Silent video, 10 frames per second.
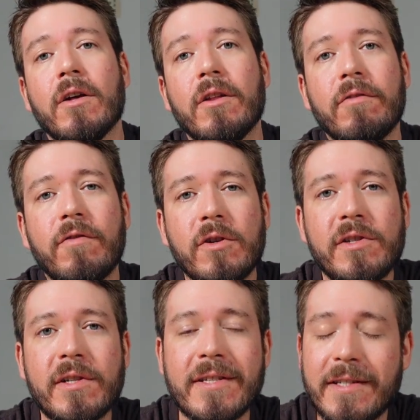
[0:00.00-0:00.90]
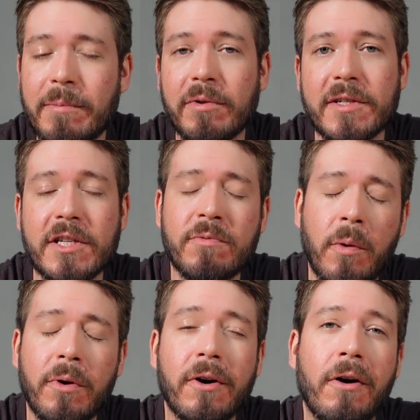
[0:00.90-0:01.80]
The first and simplest is what
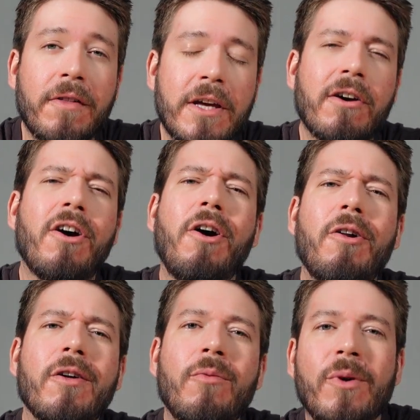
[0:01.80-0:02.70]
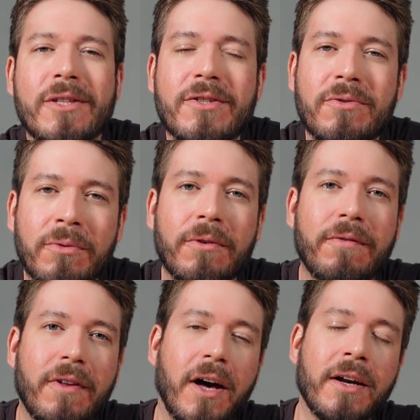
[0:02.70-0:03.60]
we'll call the all-at-once school of
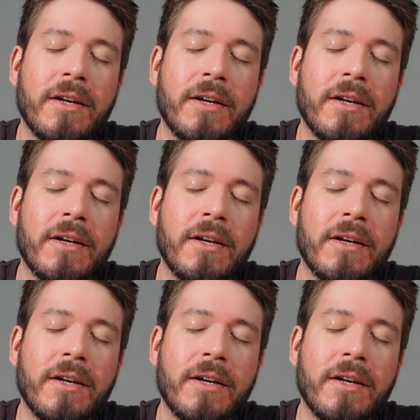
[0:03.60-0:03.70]
thought,